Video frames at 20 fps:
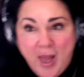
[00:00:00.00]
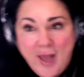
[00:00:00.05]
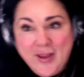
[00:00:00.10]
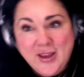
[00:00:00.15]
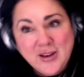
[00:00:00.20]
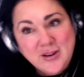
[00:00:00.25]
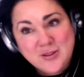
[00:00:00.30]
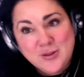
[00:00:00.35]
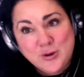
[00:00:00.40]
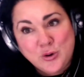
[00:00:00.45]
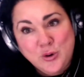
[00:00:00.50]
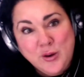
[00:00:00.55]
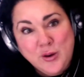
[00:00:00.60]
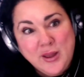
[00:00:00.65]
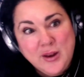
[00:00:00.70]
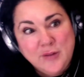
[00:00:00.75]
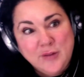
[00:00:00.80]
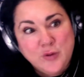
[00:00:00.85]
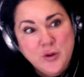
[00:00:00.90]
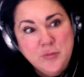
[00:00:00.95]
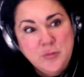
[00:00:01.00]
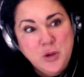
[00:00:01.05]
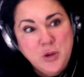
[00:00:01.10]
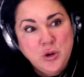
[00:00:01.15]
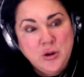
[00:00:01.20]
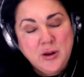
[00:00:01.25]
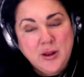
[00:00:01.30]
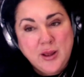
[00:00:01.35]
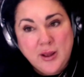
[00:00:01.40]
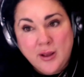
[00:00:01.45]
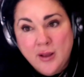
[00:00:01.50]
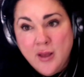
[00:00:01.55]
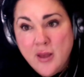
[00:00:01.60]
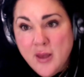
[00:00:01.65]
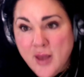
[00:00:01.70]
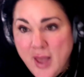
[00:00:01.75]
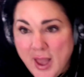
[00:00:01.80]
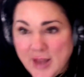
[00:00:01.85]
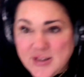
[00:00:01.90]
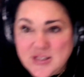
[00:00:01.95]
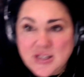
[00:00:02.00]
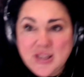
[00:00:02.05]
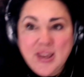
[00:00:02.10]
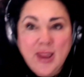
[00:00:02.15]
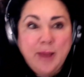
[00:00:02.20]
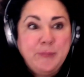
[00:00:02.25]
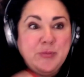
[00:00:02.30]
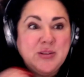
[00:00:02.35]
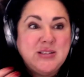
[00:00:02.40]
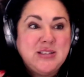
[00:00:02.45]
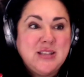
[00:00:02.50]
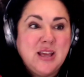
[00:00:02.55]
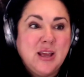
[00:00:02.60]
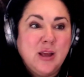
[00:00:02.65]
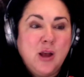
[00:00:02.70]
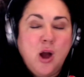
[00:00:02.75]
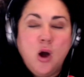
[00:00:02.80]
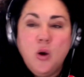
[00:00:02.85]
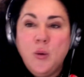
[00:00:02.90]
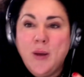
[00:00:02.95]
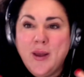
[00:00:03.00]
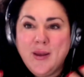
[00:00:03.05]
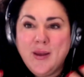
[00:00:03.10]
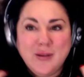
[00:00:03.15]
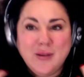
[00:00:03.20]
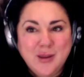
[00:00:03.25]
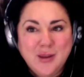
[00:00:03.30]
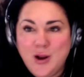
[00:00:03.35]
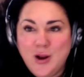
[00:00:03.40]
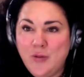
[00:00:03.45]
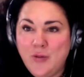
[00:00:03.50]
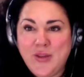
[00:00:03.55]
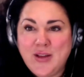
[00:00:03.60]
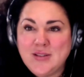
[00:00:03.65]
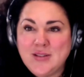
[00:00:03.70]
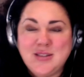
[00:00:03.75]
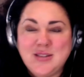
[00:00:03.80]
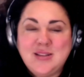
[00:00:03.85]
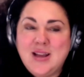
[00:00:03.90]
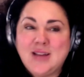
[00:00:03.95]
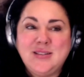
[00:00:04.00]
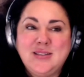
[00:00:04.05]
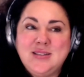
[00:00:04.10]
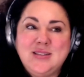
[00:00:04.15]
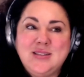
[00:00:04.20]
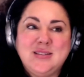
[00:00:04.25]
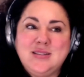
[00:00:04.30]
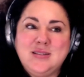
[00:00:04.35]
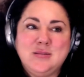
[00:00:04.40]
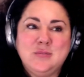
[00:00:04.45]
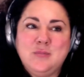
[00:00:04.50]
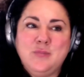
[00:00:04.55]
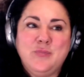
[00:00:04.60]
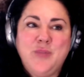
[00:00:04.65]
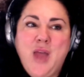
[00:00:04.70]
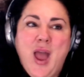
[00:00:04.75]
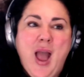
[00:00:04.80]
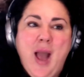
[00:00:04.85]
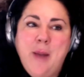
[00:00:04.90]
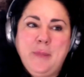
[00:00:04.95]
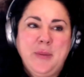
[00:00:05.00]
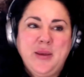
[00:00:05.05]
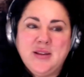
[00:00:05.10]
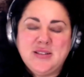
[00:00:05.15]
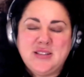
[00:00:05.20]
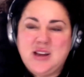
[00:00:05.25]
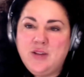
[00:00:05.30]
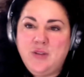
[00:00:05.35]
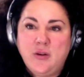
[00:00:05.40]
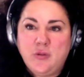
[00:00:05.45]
back into the creative community and to keep this thing going. That's the happiest I've